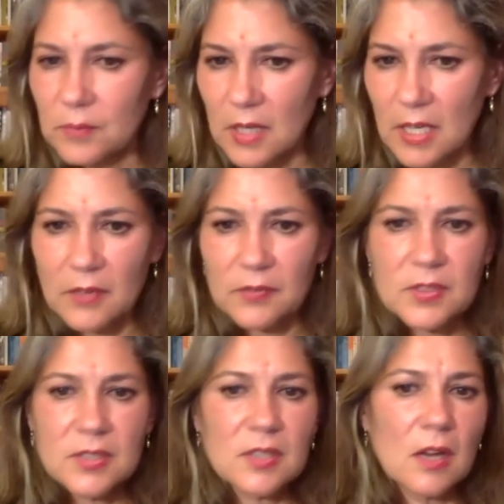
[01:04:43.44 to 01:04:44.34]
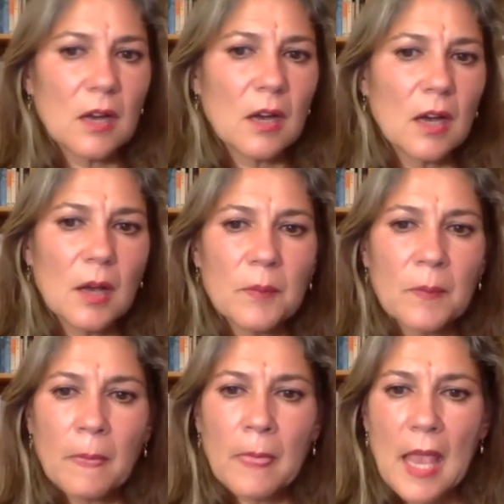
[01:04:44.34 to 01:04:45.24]
GIFs, uh,
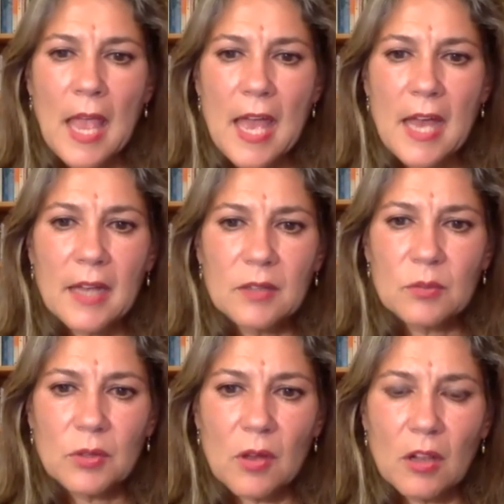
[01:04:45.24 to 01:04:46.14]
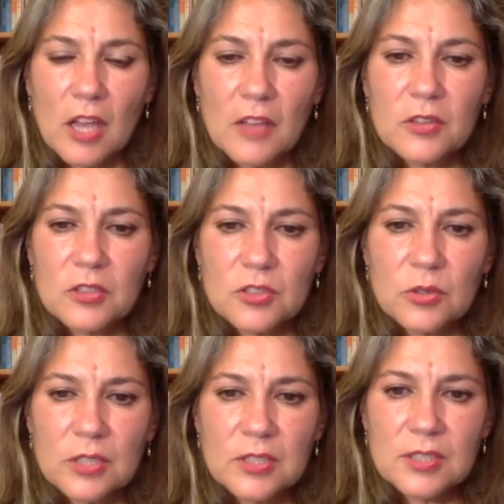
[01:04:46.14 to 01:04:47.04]
and with all other
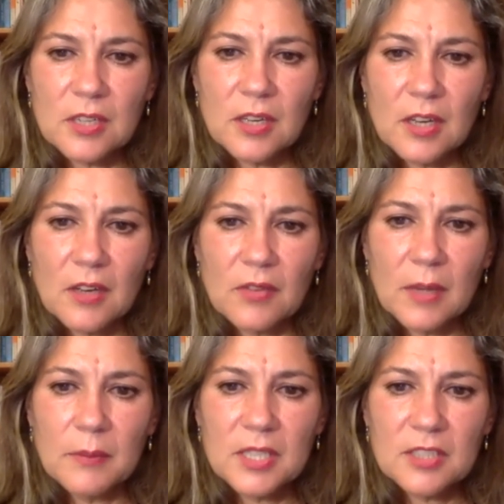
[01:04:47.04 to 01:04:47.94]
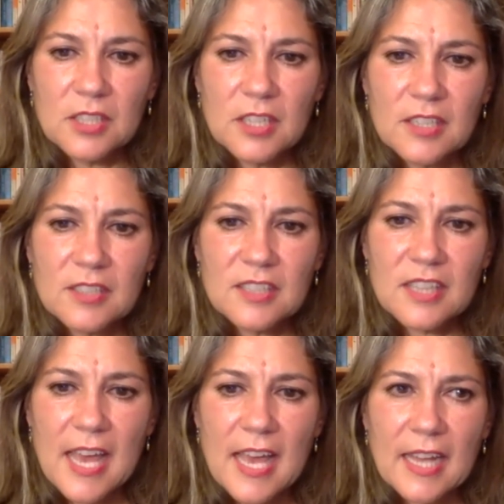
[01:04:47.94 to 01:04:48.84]
sorts of images
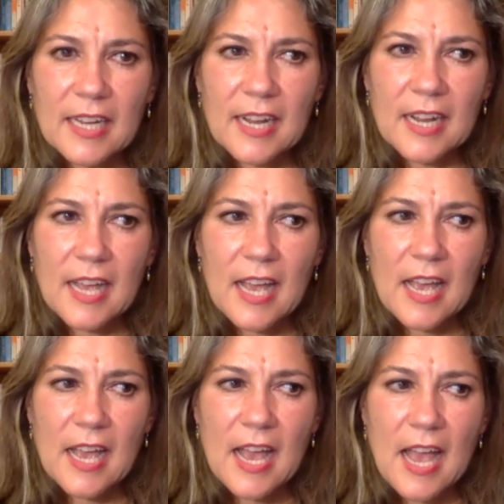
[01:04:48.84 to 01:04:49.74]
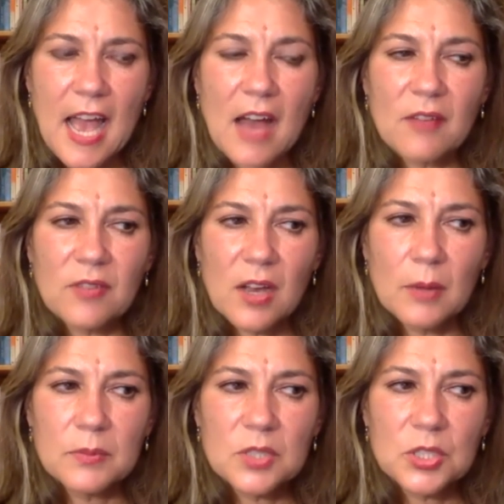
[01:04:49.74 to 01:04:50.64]
that have
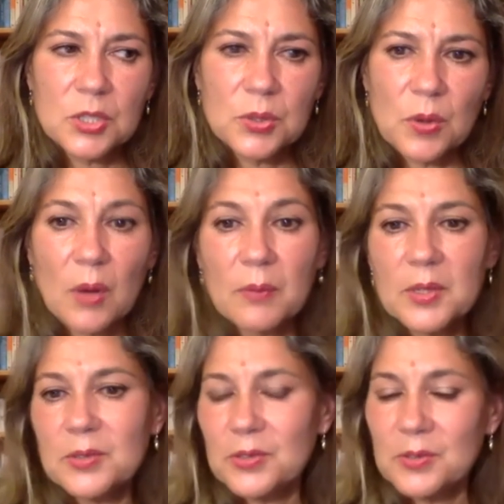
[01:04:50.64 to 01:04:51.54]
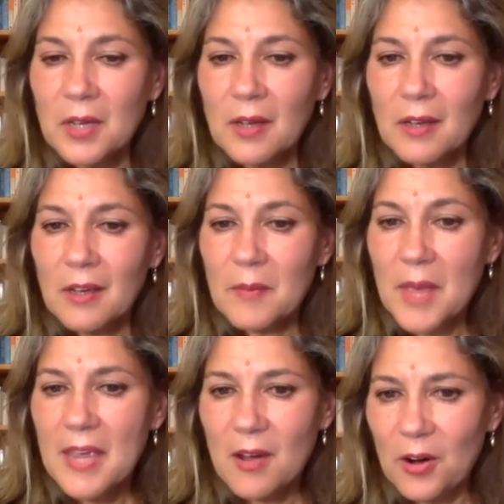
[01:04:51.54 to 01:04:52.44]
come to almost
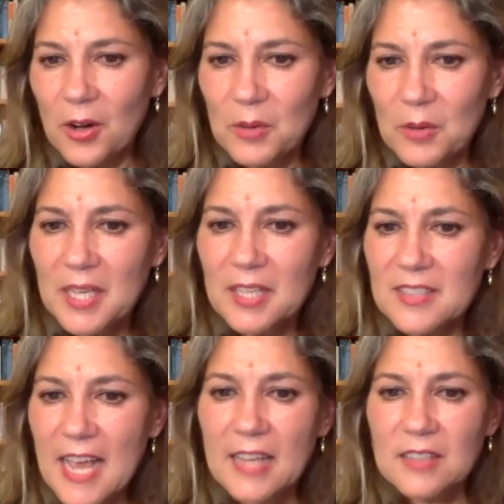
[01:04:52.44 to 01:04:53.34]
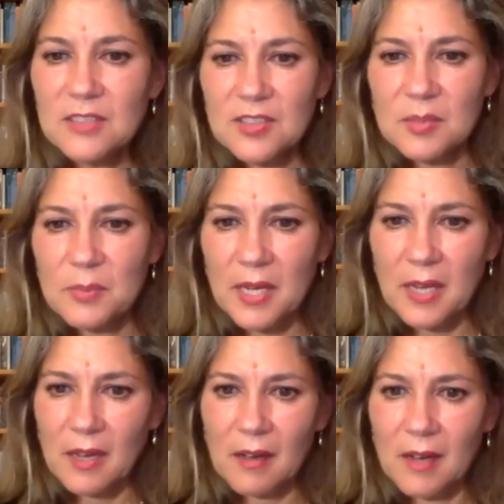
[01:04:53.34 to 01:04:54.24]
make arguments and to
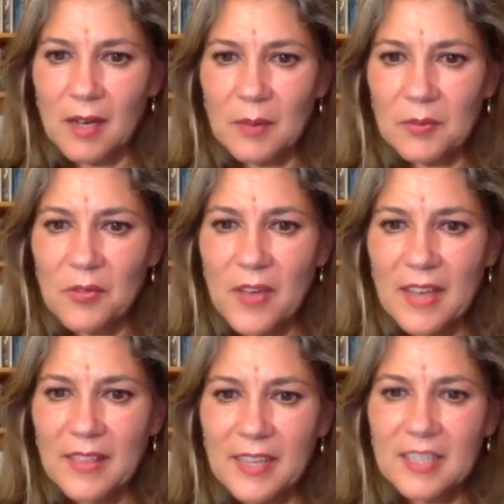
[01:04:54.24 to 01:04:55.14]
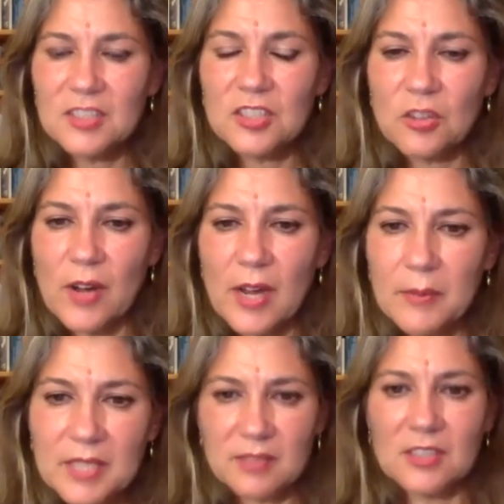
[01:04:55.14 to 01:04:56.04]
speak. Um, the fact that Instagram
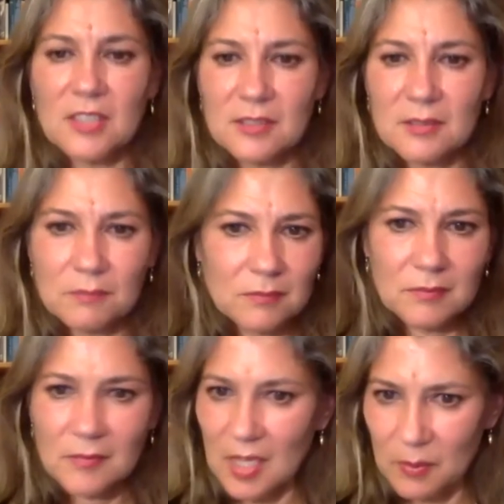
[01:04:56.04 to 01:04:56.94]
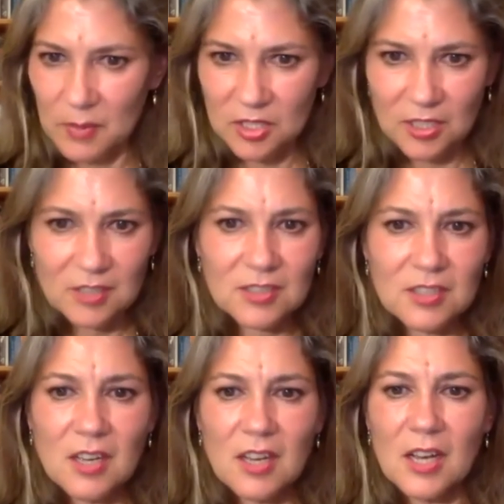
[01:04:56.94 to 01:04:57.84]
is just images
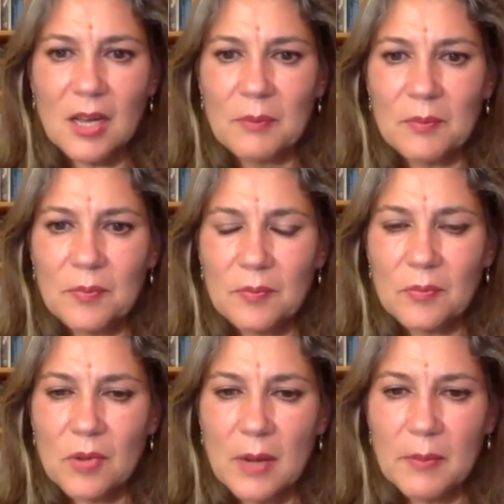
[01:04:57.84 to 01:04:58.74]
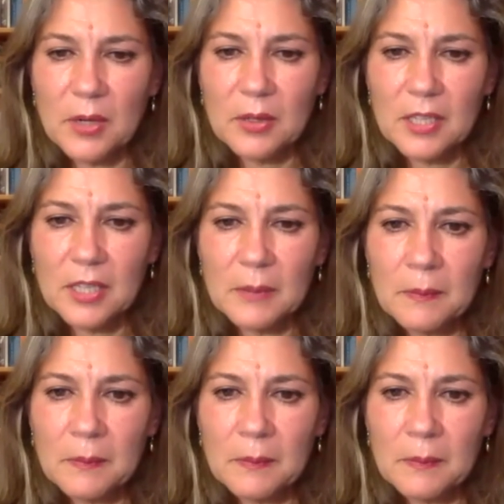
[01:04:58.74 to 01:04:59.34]
um, primarily.